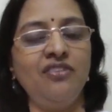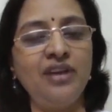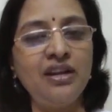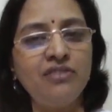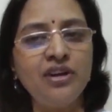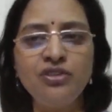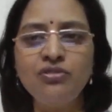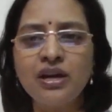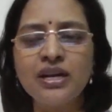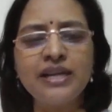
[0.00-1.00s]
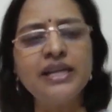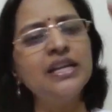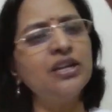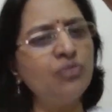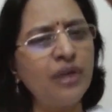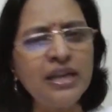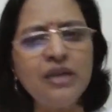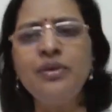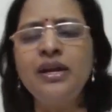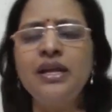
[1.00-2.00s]
Whenever you are connecting to
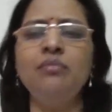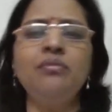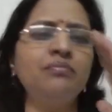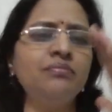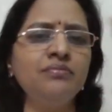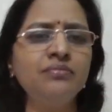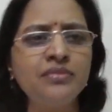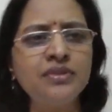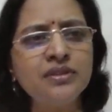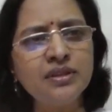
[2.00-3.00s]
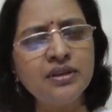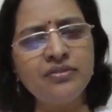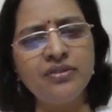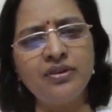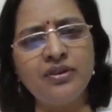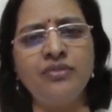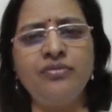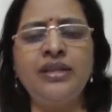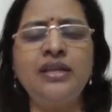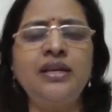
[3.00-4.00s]
anybody,
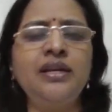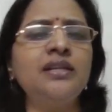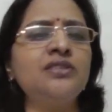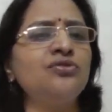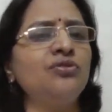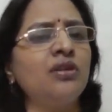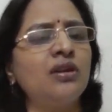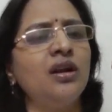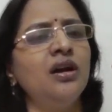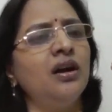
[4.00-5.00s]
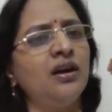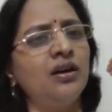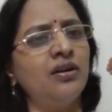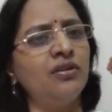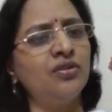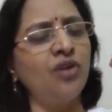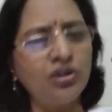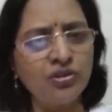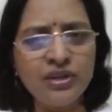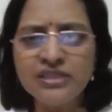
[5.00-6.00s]
whether it is your
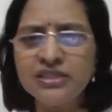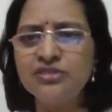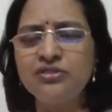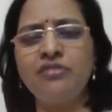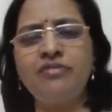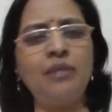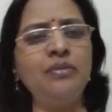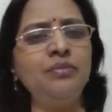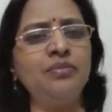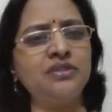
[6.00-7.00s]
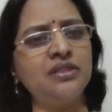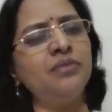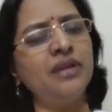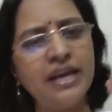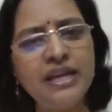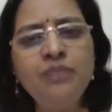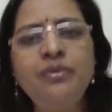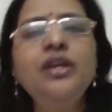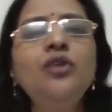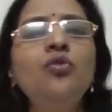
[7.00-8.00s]
not only just your family person, but
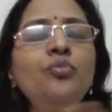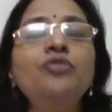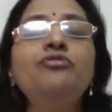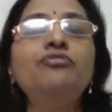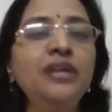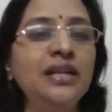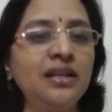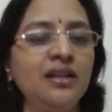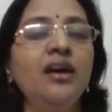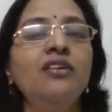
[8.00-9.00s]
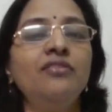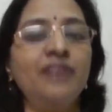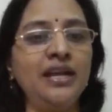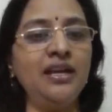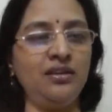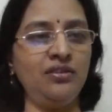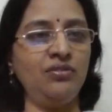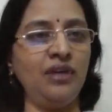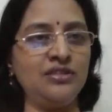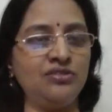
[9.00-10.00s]
anybody whom you feel very
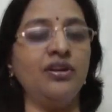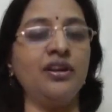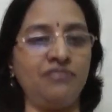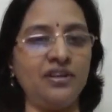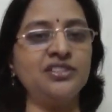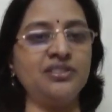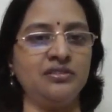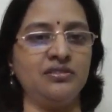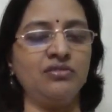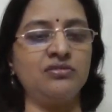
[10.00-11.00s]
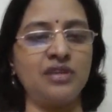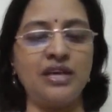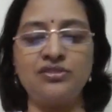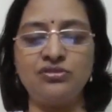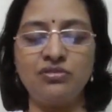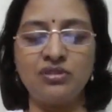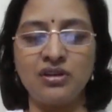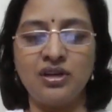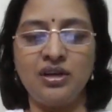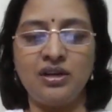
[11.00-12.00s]
as your reflection, or as your